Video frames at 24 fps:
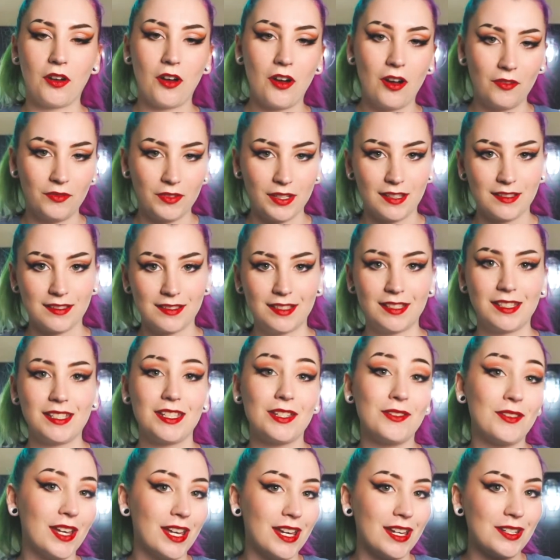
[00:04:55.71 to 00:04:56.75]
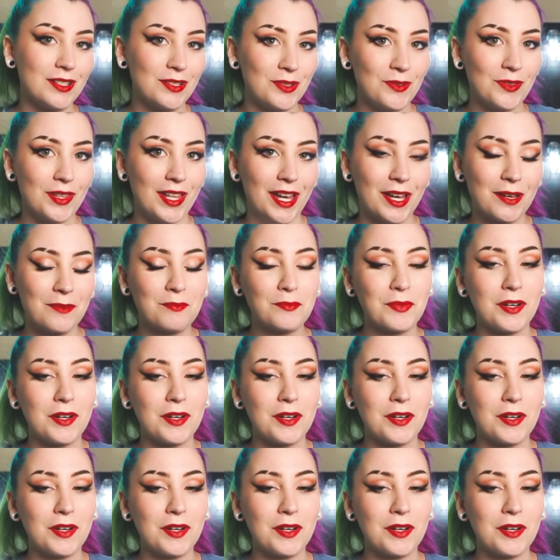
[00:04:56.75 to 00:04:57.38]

obviously you can't do that,